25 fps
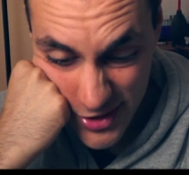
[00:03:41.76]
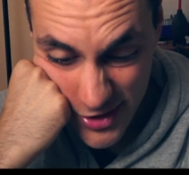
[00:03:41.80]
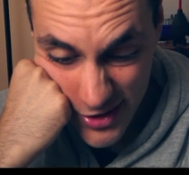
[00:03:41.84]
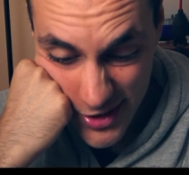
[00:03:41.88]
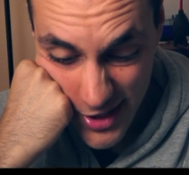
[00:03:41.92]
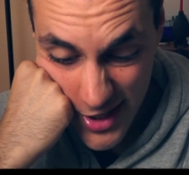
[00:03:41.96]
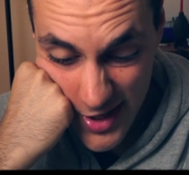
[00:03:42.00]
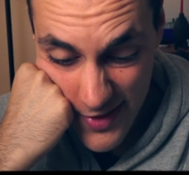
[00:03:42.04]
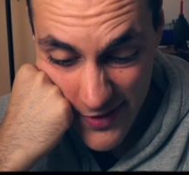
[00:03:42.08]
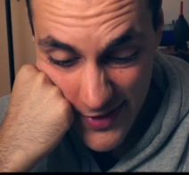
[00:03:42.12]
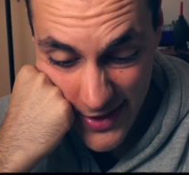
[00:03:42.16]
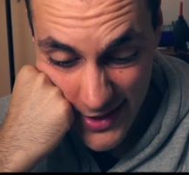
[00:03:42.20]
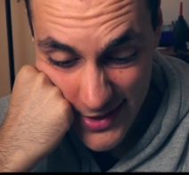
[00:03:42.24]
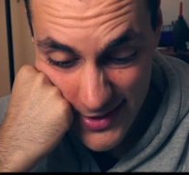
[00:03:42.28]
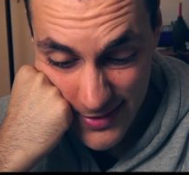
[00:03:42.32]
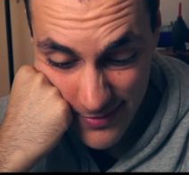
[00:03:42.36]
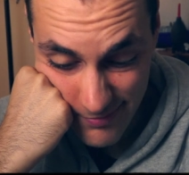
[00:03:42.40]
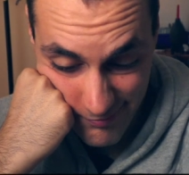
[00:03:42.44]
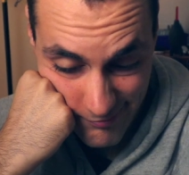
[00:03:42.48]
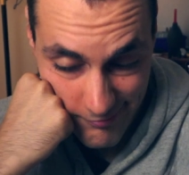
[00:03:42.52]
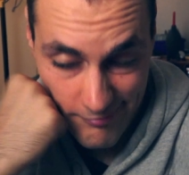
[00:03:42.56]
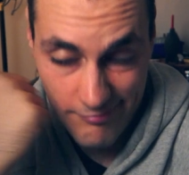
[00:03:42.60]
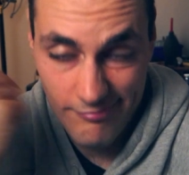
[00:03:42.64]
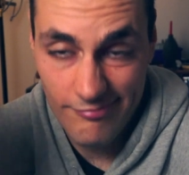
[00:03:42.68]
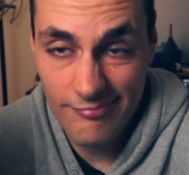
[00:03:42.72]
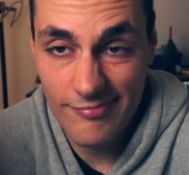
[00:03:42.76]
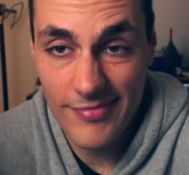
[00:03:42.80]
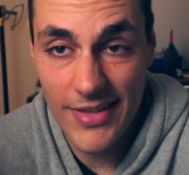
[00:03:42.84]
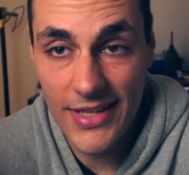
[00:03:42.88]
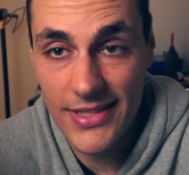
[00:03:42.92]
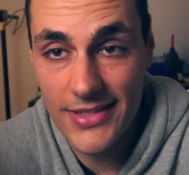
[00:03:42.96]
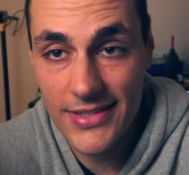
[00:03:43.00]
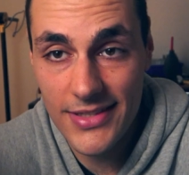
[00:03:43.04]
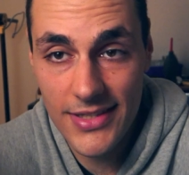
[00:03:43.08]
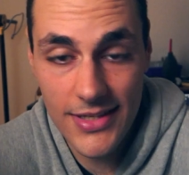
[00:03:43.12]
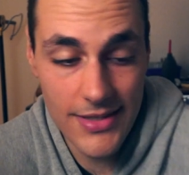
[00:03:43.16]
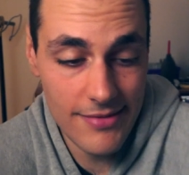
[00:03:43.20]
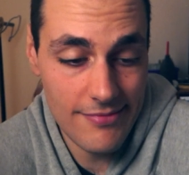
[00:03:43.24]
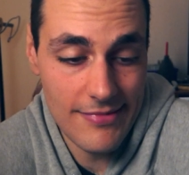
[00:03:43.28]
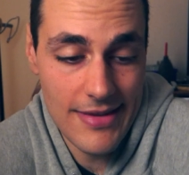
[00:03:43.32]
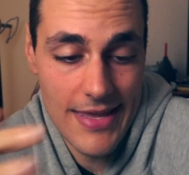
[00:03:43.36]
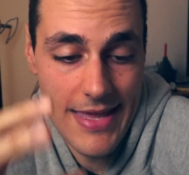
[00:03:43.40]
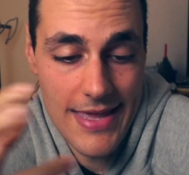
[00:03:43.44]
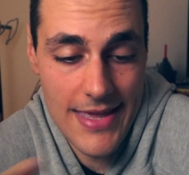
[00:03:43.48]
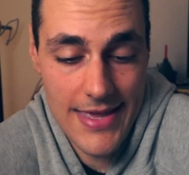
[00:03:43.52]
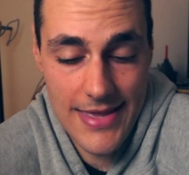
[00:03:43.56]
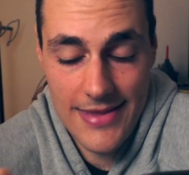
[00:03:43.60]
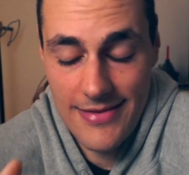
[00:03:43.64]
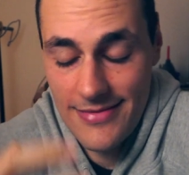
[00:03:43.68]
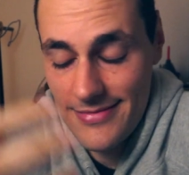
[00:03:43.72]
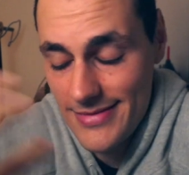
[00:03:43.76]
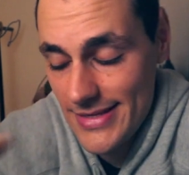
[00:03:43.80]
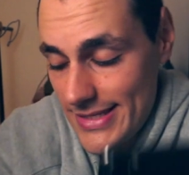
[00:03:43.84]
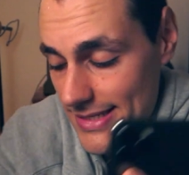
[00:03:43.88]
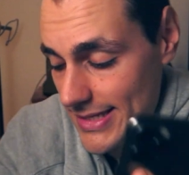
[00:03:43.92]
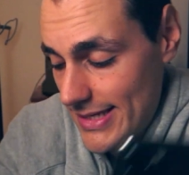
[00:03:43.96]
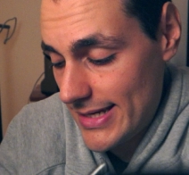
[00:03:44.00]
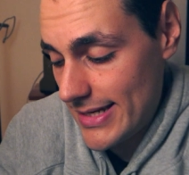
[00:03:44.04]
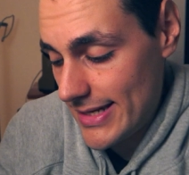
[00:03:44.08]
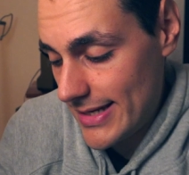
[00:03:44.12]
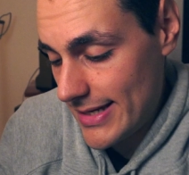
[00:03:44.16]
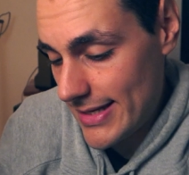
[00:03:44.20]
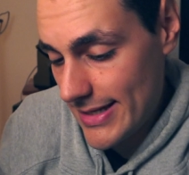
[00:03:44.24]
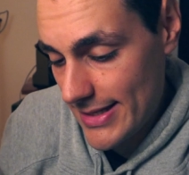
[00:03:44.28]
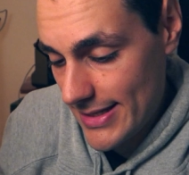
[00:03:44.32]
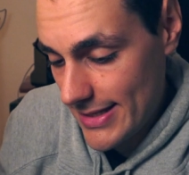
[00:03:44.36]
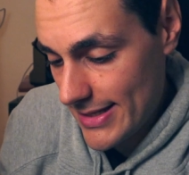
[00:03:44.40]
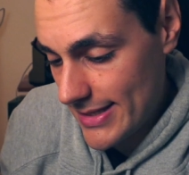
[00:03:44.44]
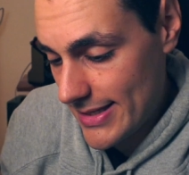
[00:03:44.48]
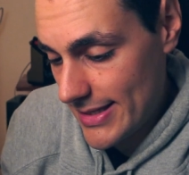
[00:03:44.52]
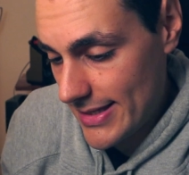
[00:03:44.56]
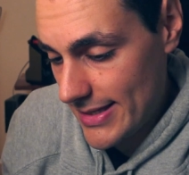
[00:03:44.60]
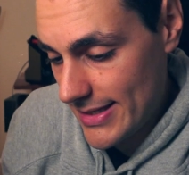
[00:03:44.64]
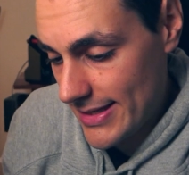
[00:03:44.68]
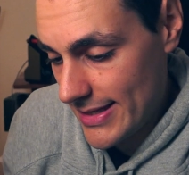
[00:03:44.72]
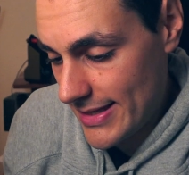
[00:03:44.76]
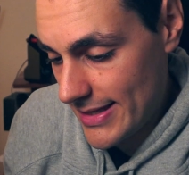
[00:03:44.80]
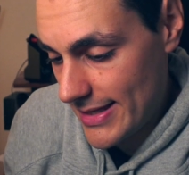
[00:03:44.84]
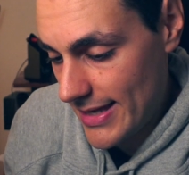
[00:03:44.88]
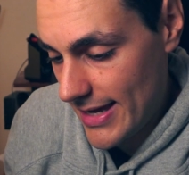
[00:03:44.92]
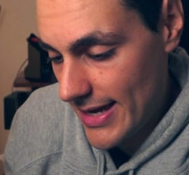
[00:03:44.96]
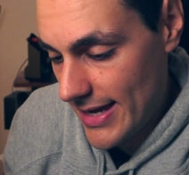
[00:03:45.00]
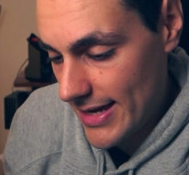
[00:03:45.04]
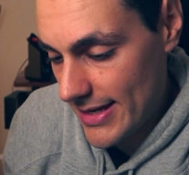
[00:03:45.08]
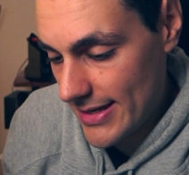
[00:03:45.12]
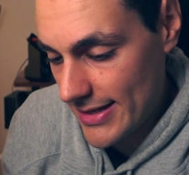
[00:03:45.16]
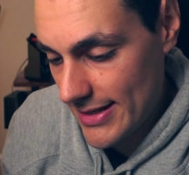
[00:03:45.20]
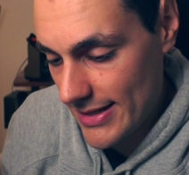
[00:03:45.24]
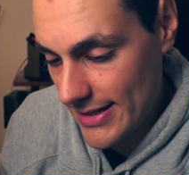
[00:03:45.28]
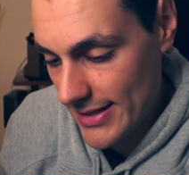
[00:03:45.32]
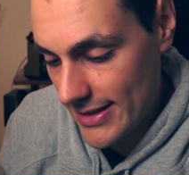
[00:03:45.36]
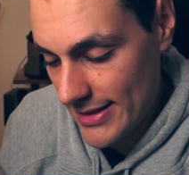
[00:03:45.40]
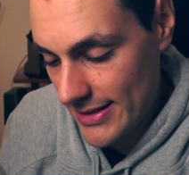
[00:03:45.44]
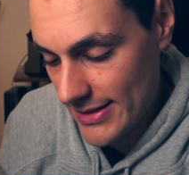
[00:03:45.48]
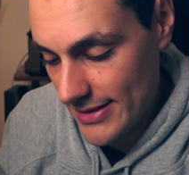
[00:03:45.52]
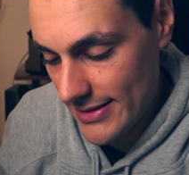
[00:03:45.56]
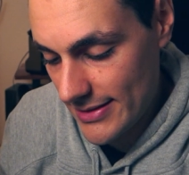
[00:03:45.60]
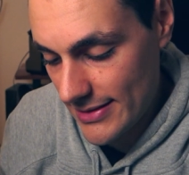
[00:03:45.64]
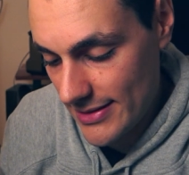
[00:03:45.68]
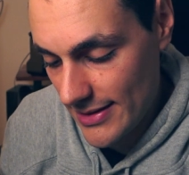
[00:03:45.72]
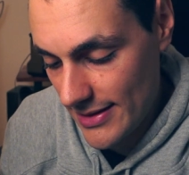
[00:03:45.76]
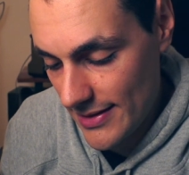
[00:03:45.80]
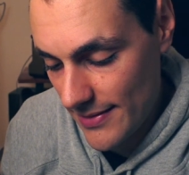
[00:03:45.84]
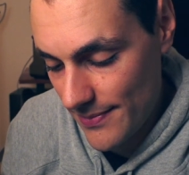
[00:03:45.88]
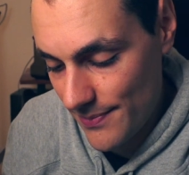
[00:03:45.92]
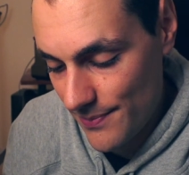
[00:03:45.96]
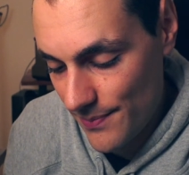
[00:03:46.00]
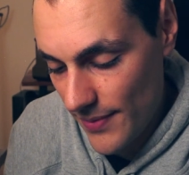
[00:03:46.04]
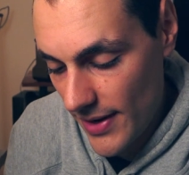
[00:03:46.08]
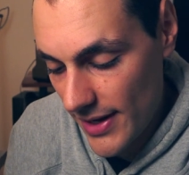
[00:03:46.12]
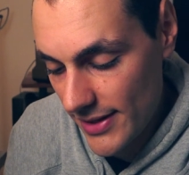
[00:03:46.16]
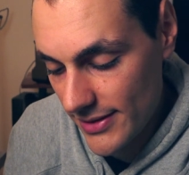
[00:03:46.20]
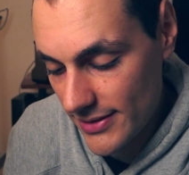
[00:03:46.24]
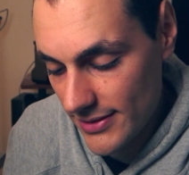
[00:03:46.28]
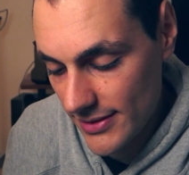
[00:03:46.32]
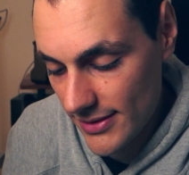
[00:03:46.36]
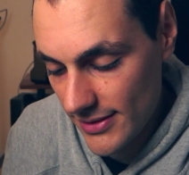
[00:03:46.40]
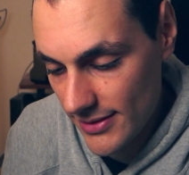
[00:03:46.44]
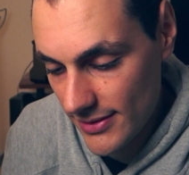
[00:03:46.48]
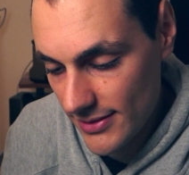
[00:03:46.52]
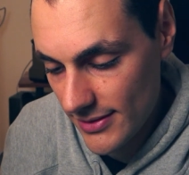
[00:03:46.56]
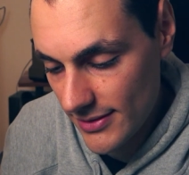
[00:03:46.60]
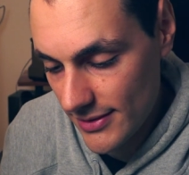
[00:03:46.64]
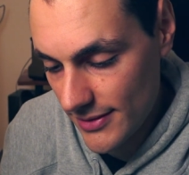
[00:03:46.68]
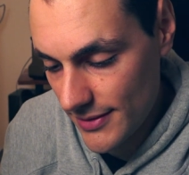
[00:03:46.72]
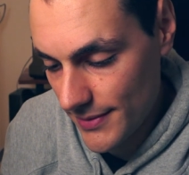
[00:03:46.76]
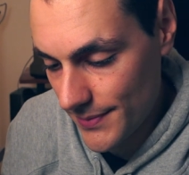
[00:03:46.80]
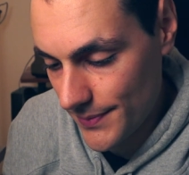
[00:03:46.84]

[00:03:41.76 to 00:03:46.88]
yeah, that's it, and that is the basis